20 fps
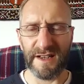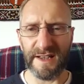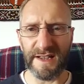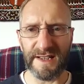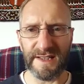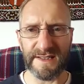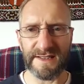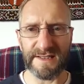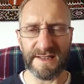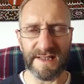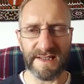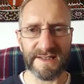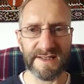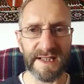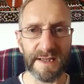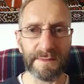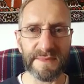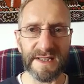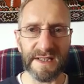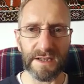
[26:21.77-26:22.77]
it
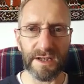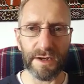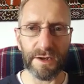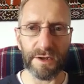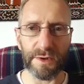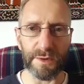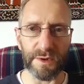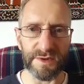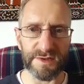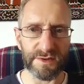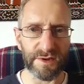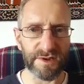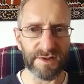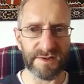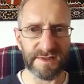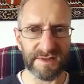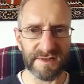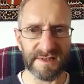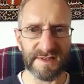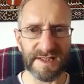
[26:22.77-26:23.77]
seems incongruous, so it
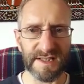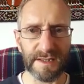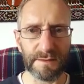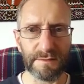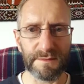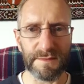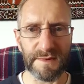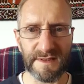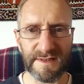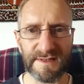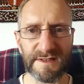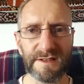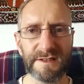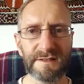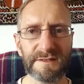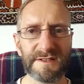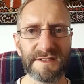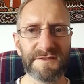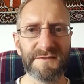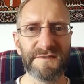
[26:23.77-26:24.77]
doesn't seem
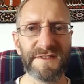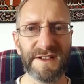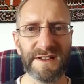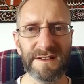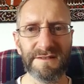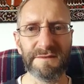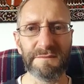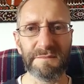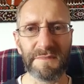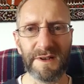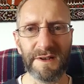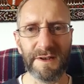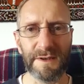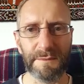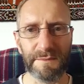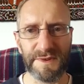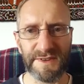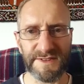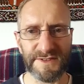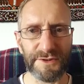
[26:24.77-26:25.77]
to fit
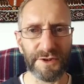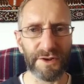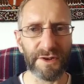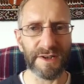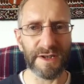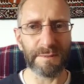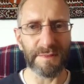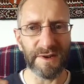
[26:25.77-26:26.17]
the story.